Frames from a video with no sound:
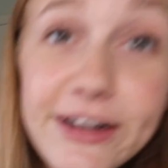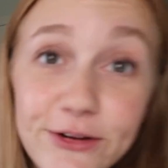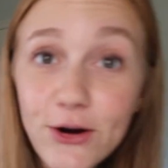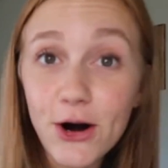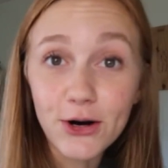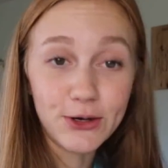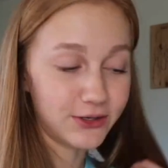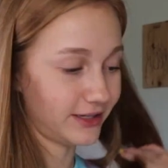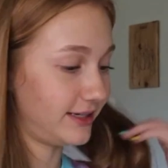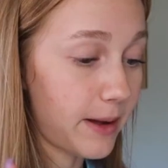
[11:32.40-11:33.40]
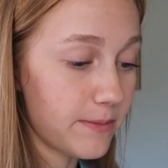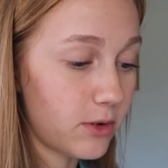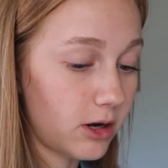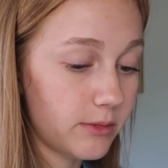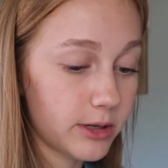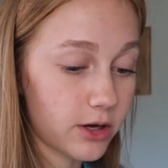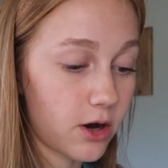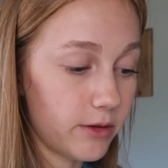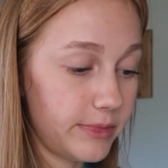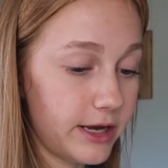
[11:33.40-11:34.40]
little haul. My mom
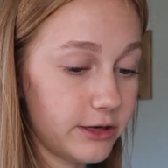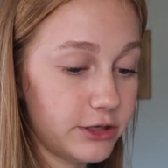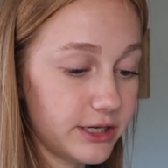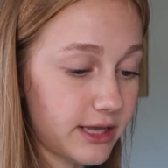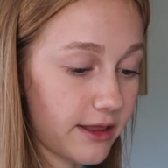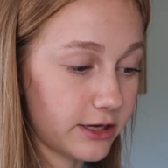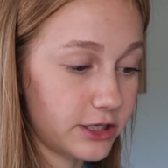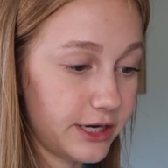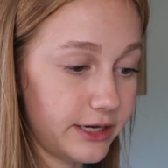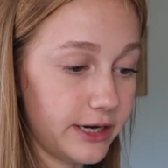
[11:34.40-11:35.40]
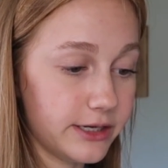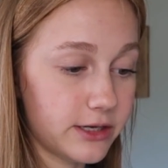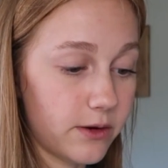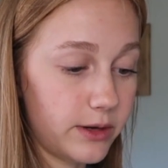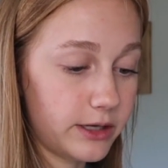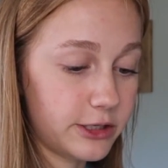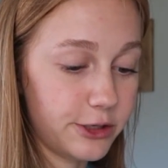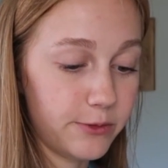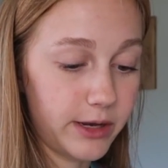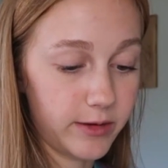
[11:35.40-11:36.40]
called me and she said that she is going
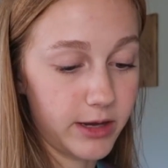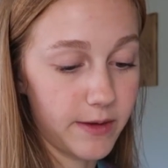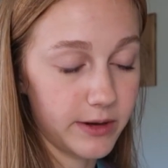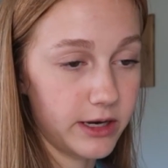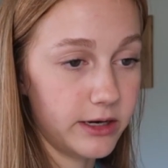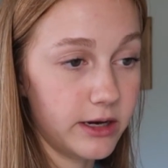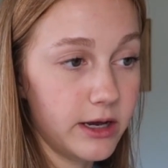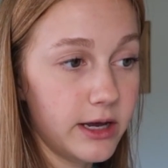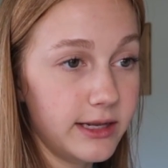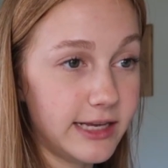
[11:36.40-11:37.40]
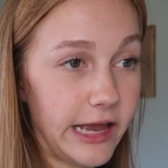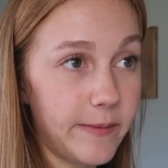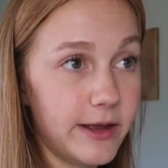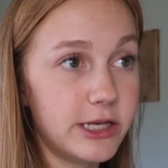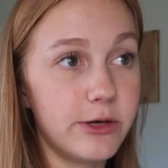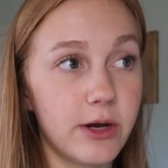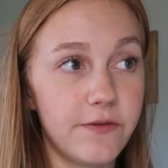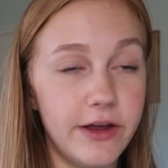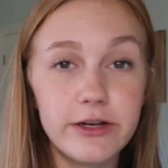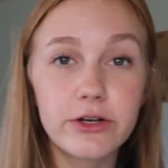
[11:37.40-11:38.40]
to pick me up and take me to
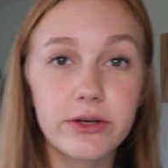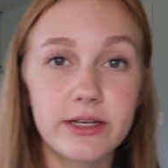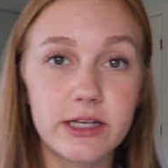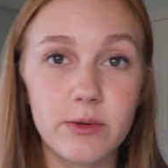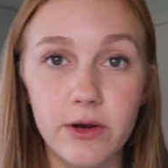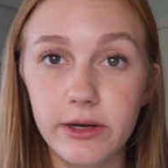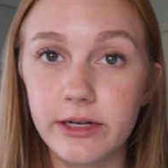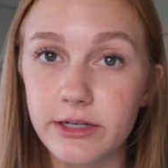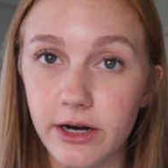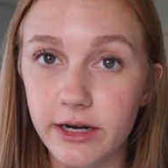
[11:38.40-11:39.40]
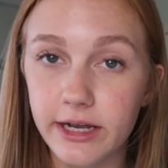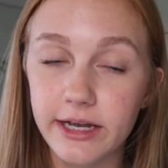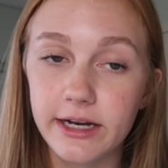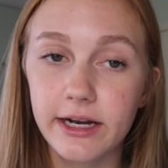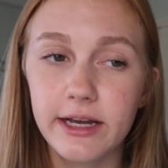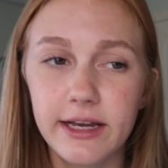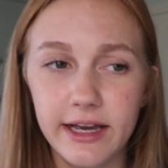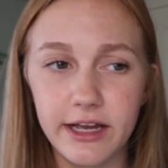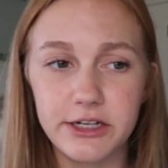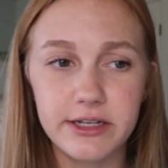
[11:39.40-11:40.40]
her facial since we're going to Target.
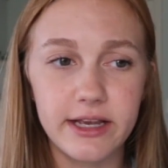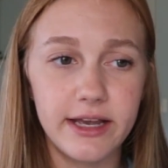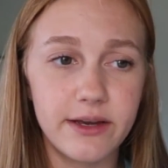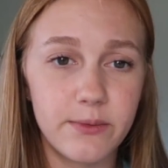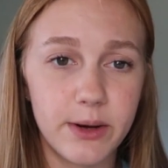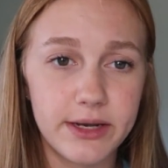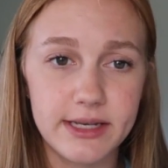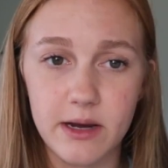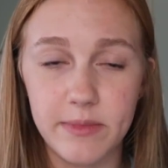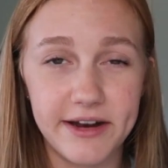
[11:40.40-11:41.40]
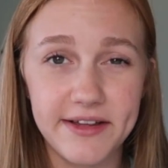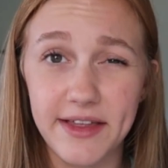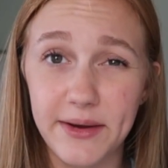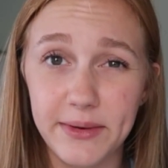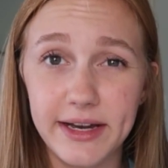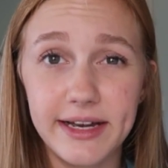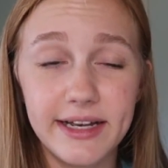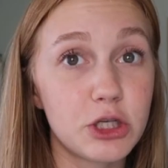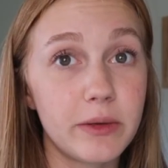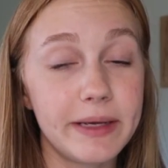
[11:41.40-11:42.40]
It just like works out better that way.
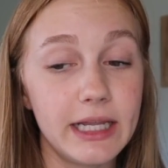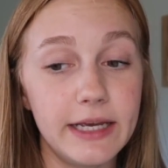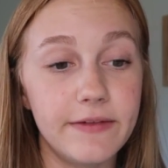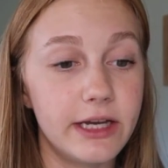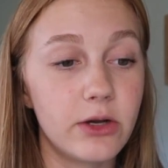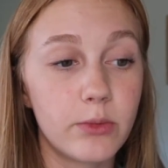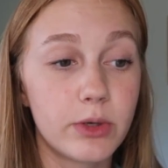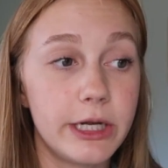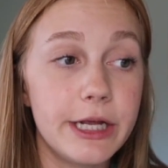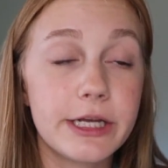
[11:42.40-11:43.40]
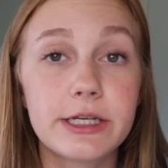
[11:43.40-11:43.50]
She'll be leaving pretty